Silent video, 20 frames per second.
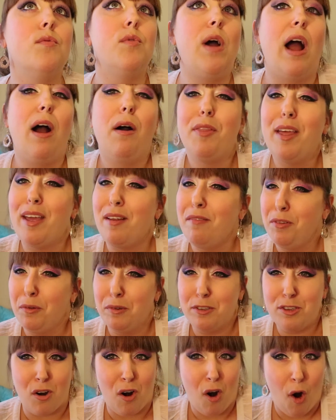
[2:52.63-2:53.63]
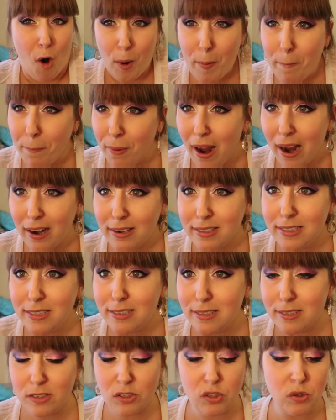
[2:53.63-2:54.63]
how they influence our art
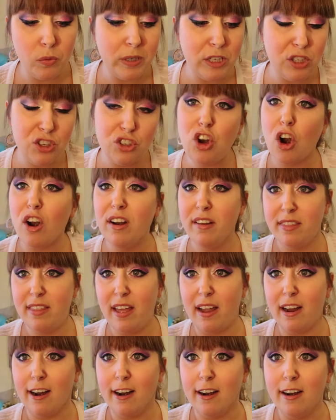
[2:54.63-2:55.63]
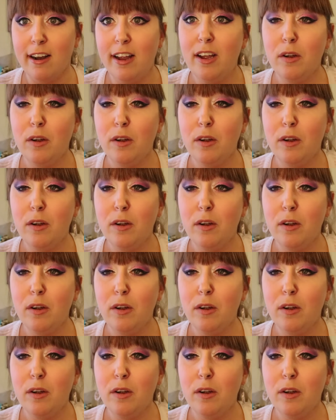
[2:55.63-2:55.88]
practice. So we'd start there,